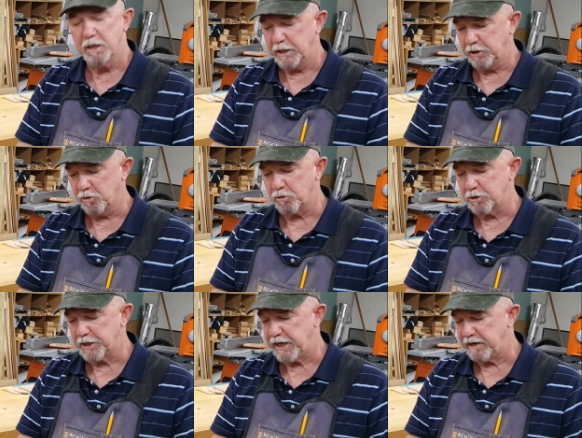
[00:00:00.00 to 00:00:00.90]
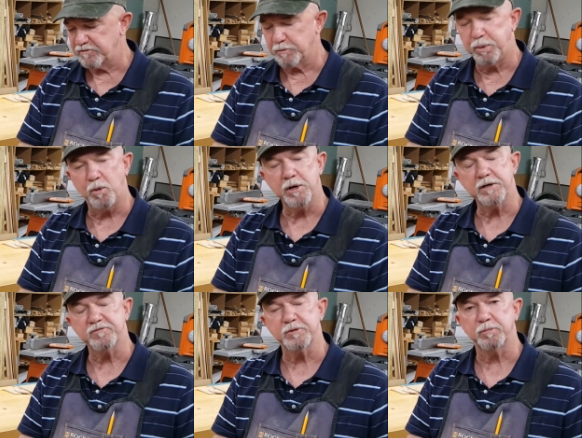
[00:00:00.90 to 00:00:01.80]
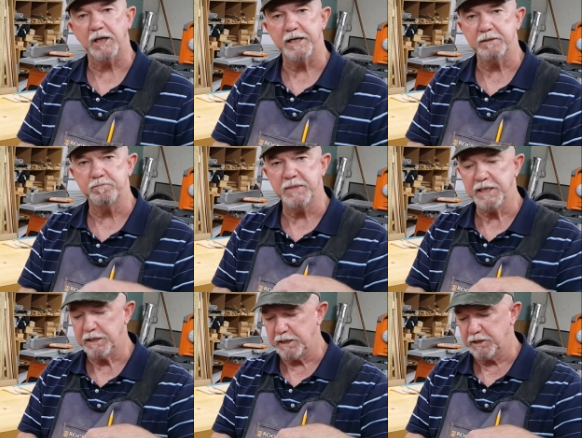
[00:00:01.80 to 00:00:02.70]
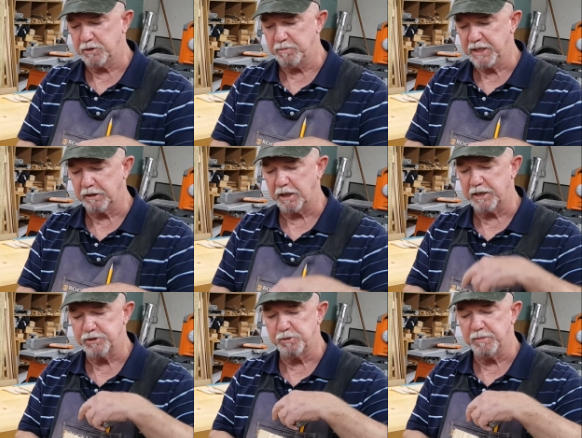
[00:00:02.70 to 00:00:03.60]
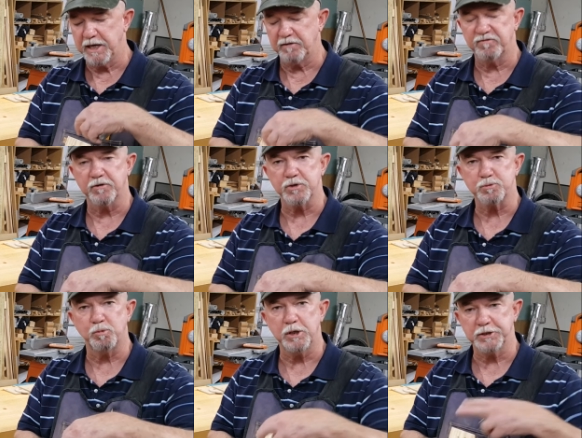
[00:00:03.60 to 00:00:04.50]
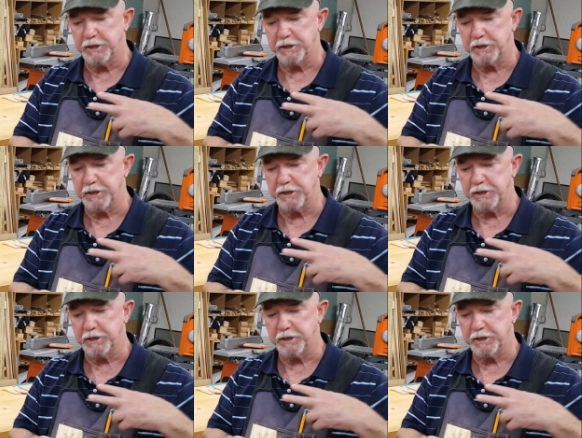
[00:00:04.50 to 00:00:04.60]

in order to have the point of the blade meet in the middle as you make first one